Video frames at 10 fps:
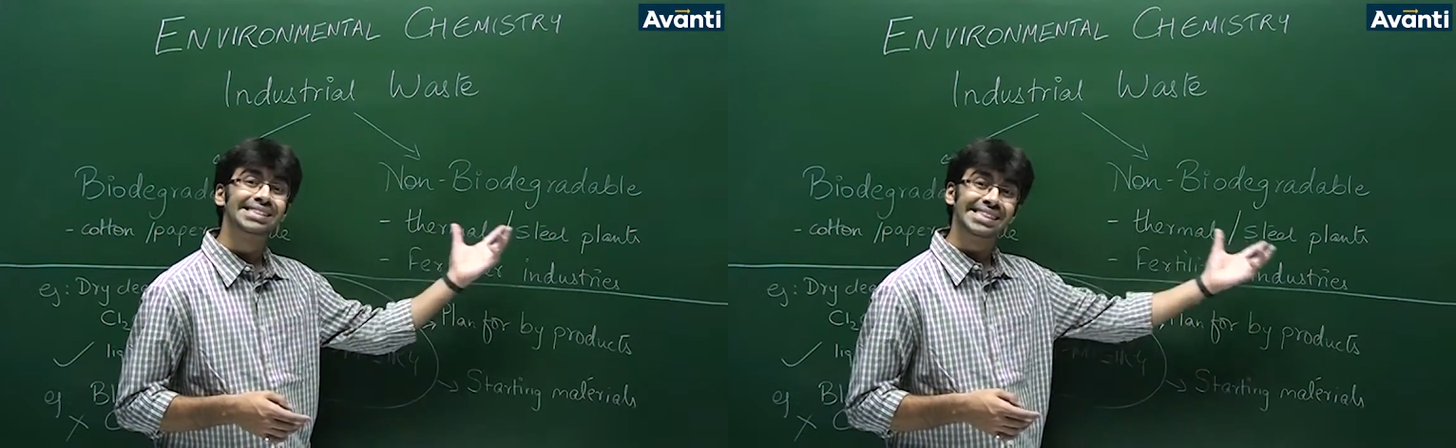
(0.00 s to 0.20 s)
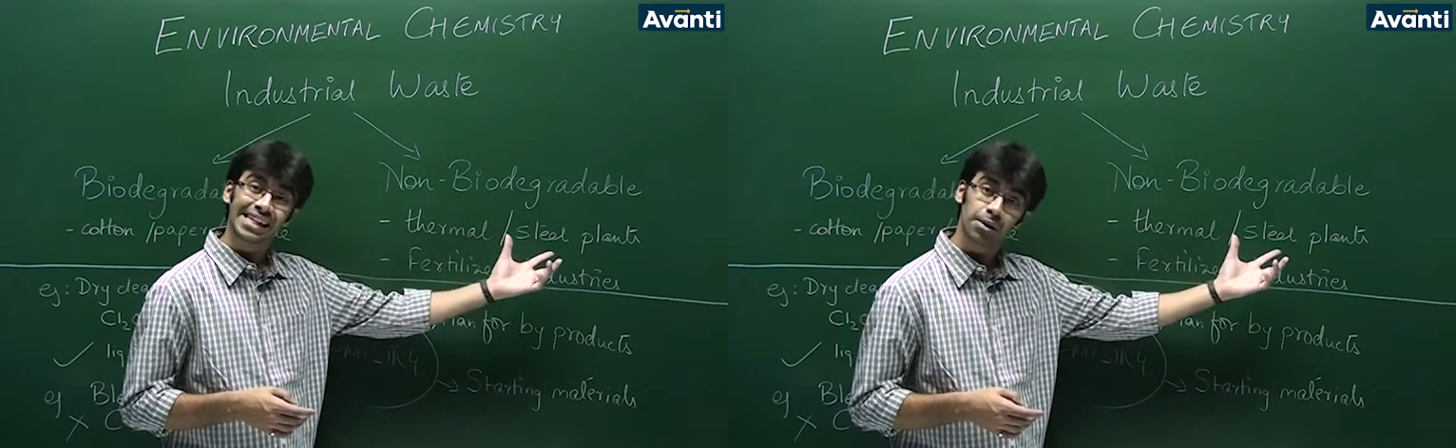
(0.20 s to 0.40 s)

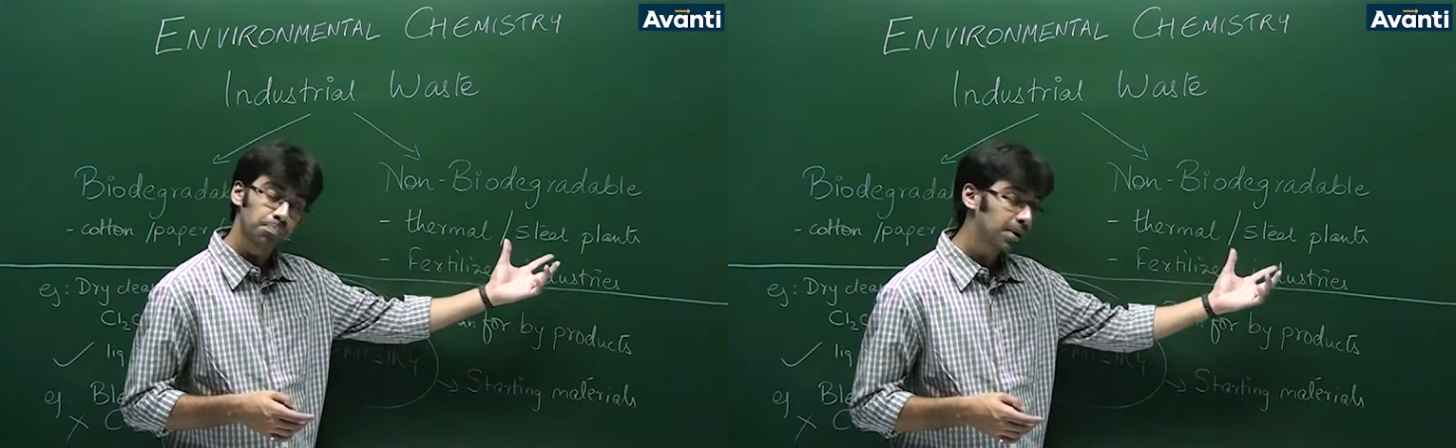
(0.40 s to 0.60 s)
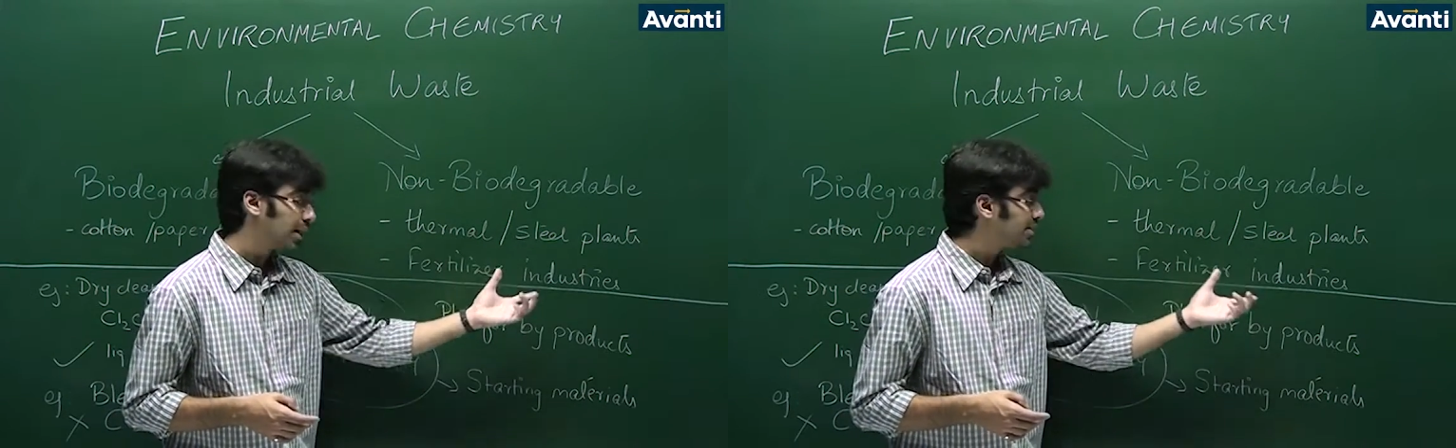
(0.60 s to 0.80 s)
steel
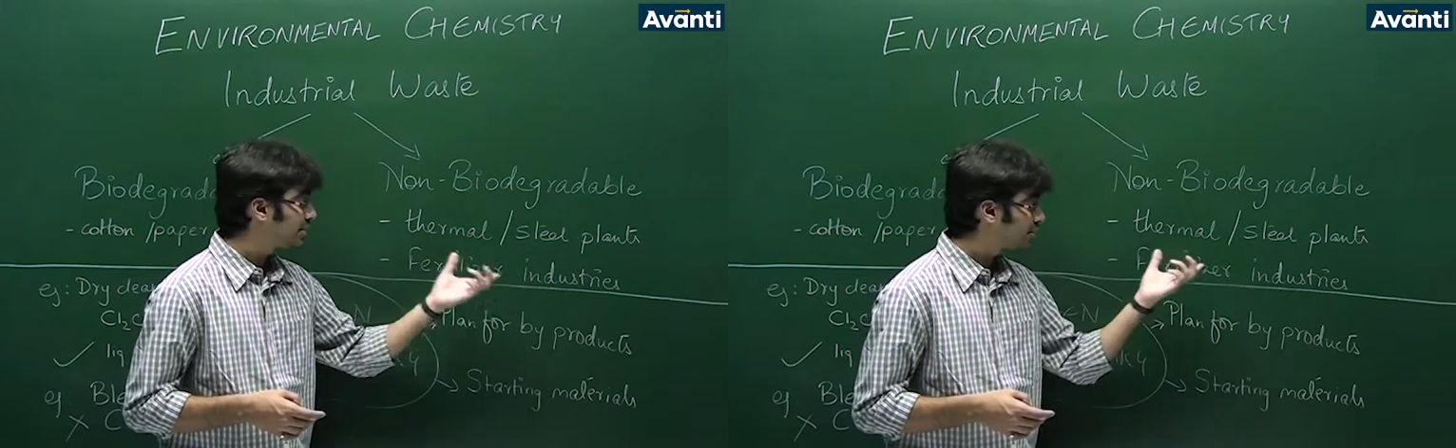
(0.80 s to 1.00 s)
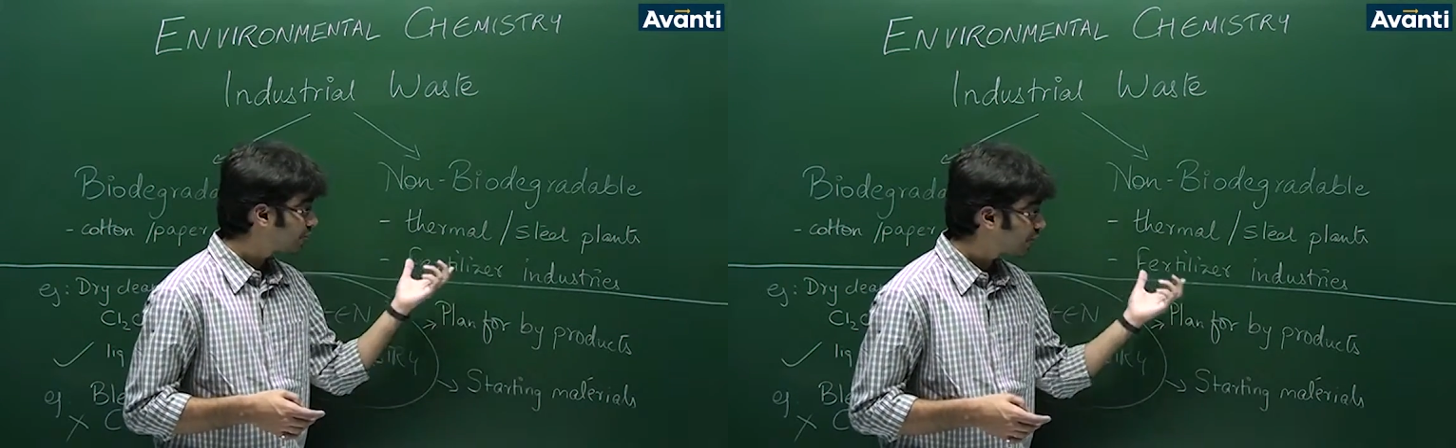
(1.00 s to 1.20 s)

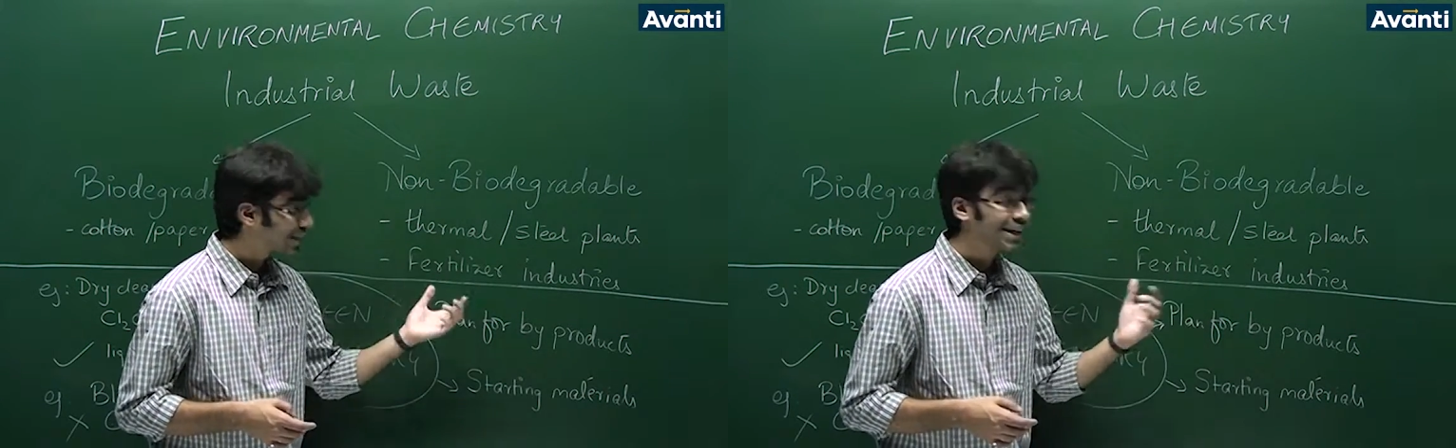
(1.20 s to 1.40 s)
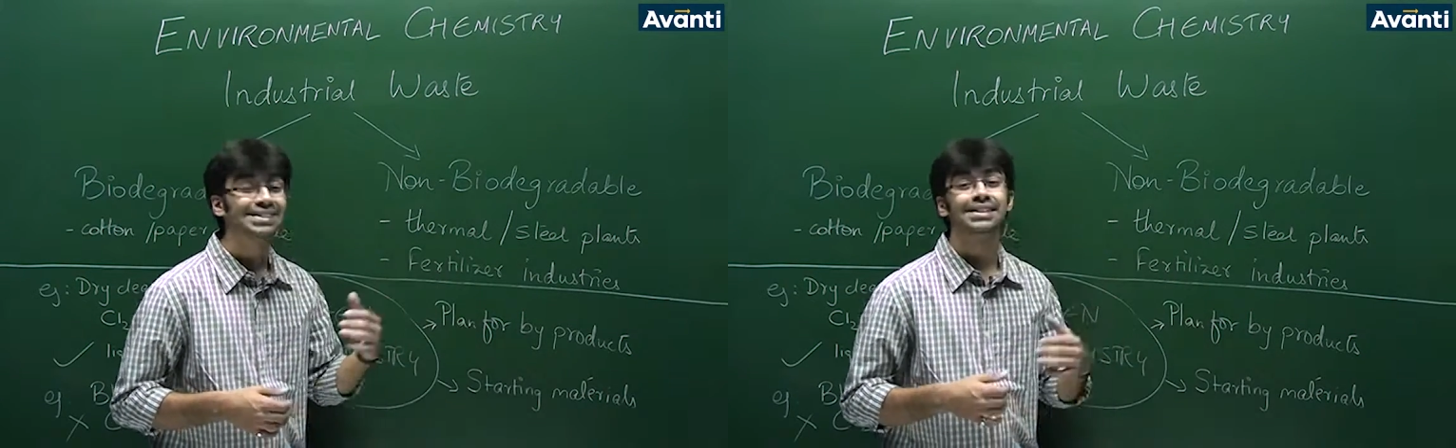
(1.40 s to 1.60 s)
plants,
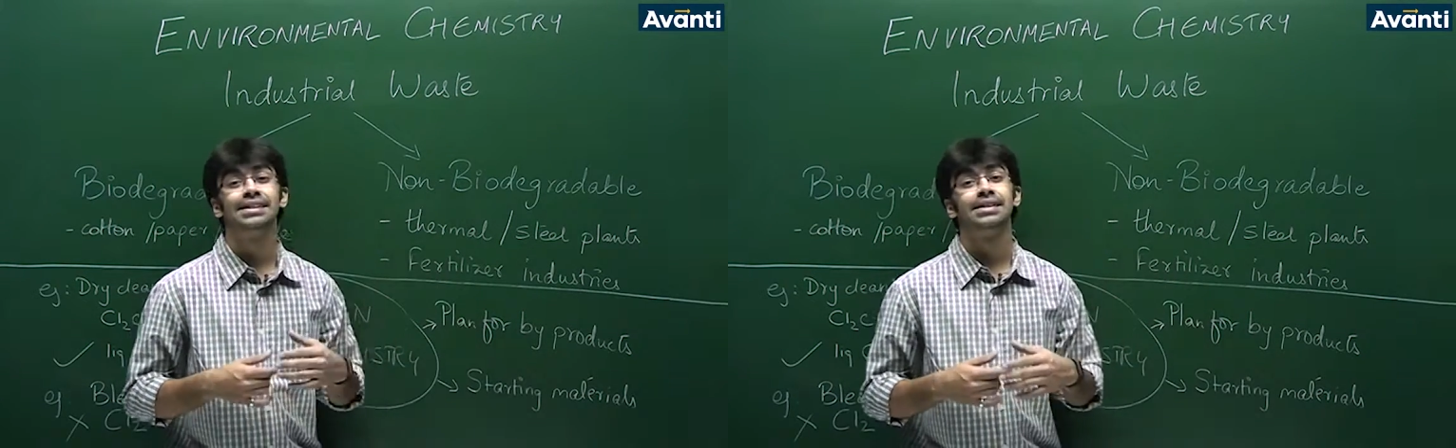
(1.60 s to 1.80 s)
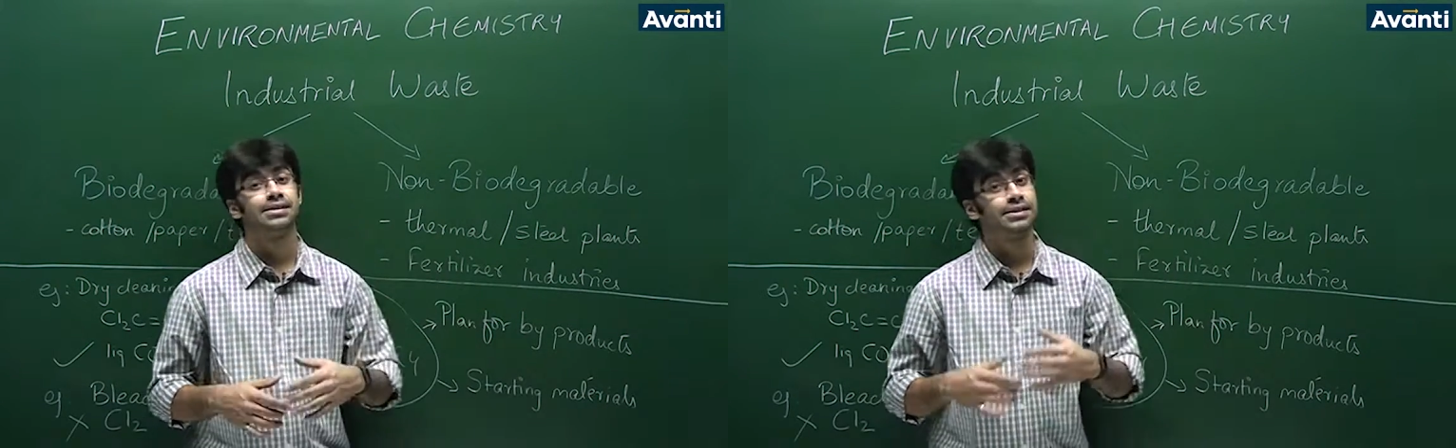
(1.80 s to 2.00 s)
fertilizer
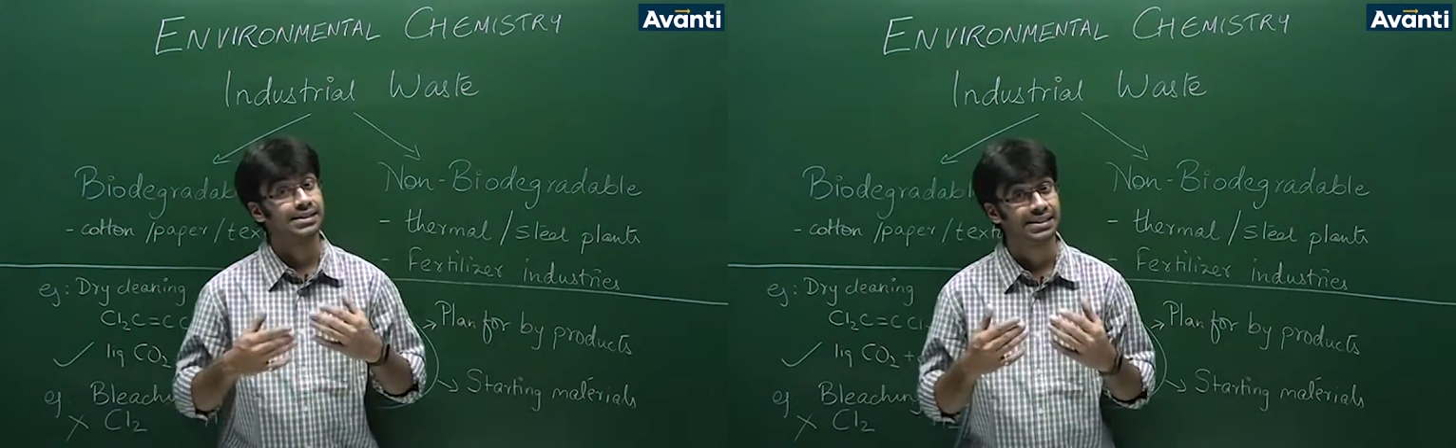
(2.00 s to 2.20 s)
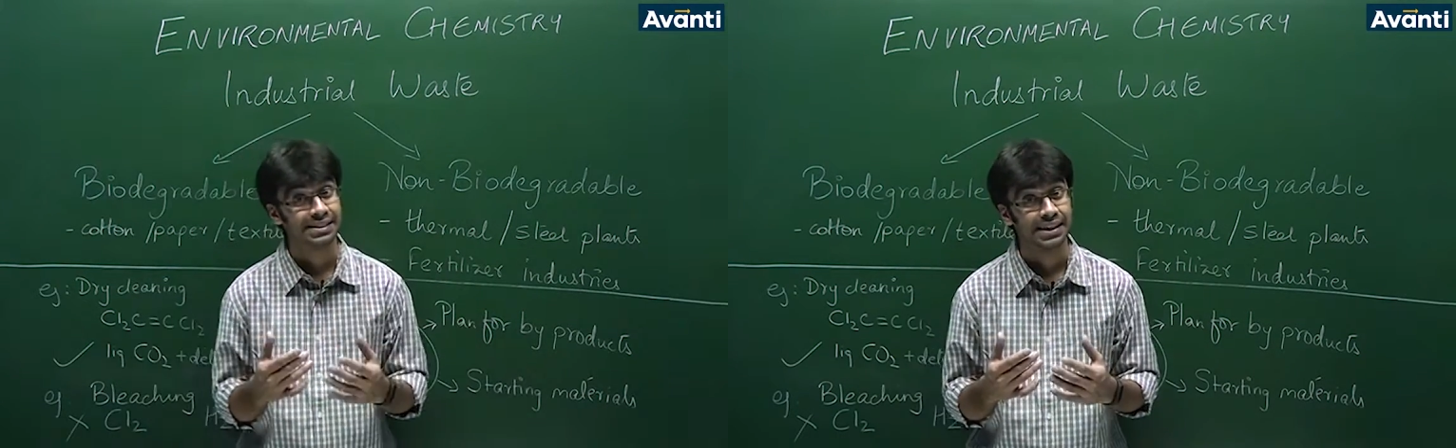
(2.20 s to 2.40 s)

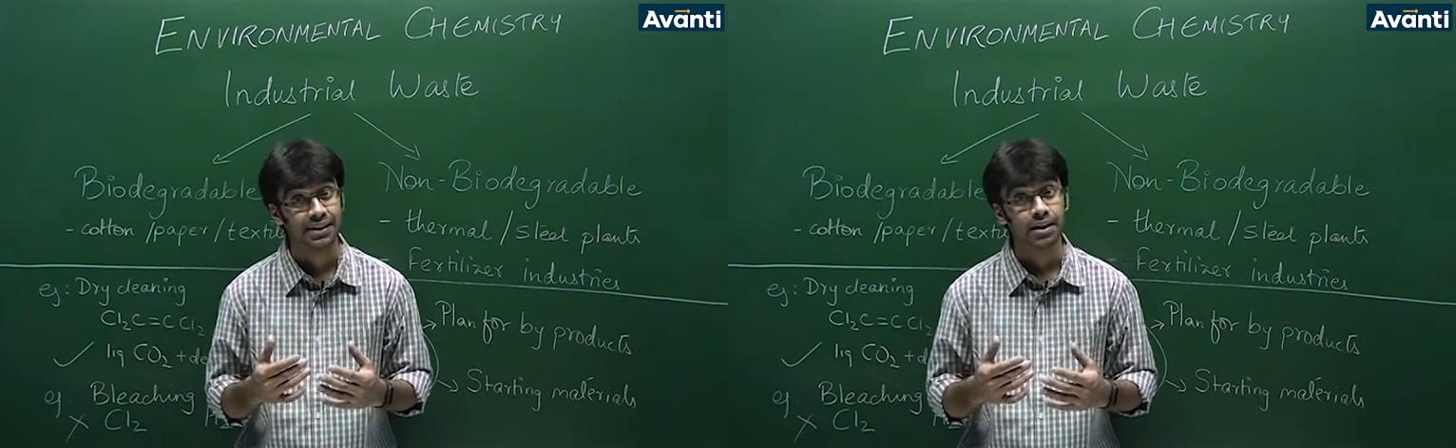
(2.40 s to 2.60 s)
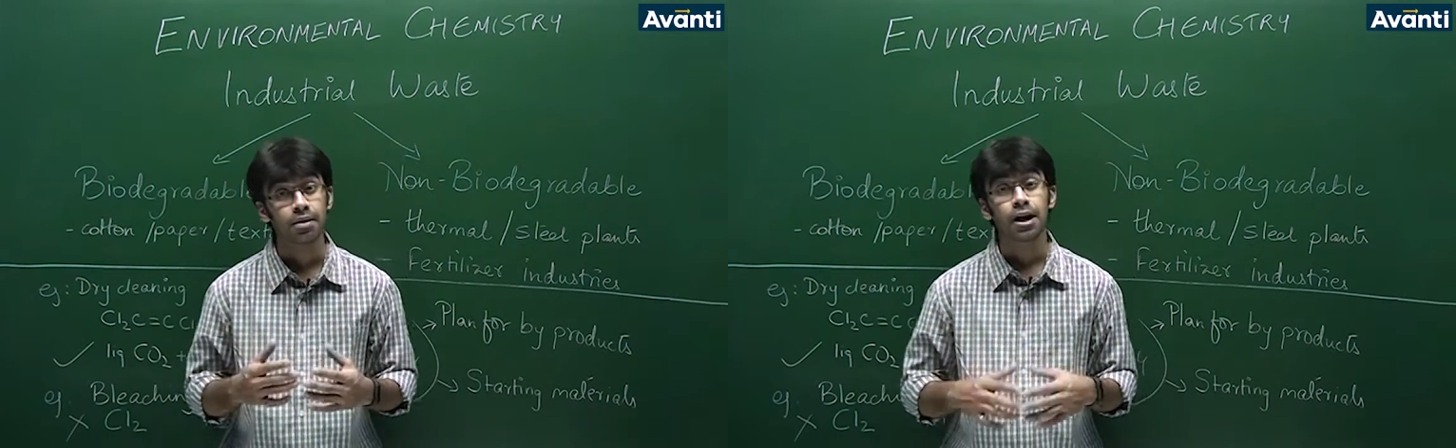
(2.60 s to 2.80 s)
industries,
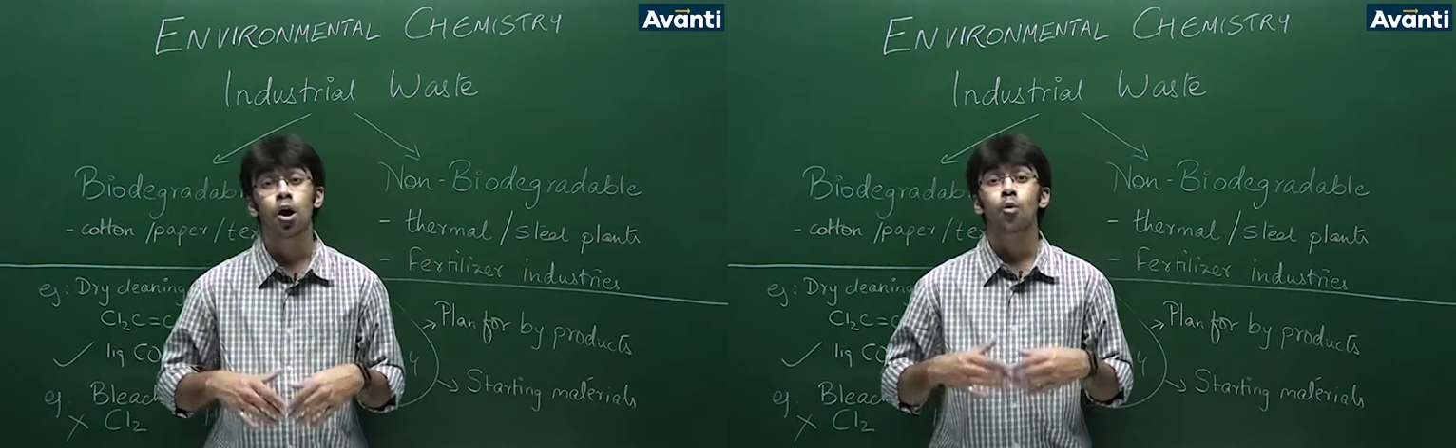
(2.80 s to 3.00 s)
etc.